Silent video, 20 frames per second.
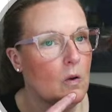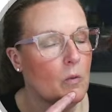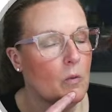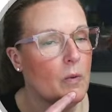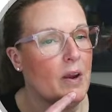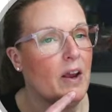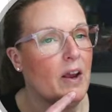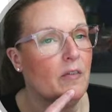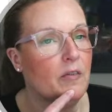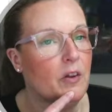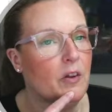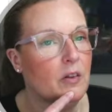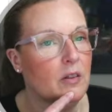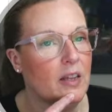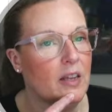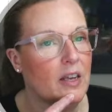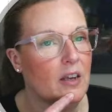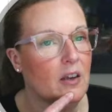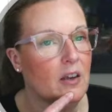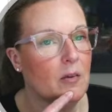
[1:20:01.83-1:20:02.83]
We have the
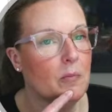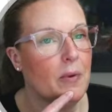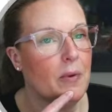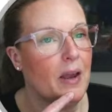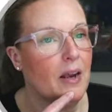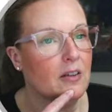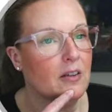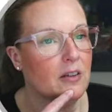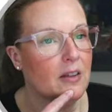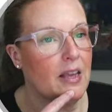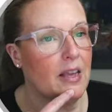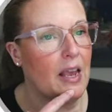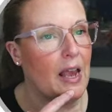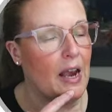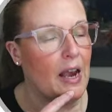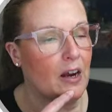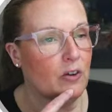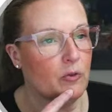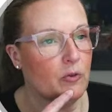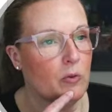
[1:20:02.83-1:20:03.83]
link back to the
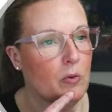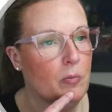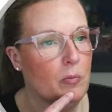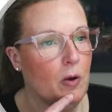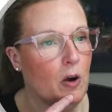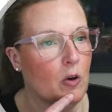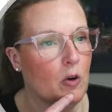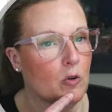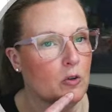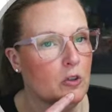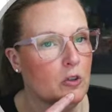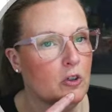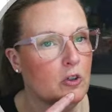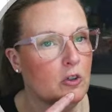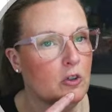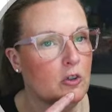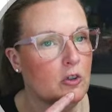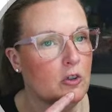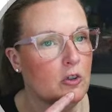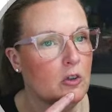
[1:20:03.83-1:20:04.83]
actual
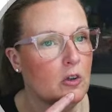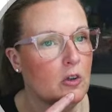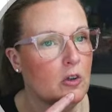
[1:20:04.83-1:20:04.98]
post.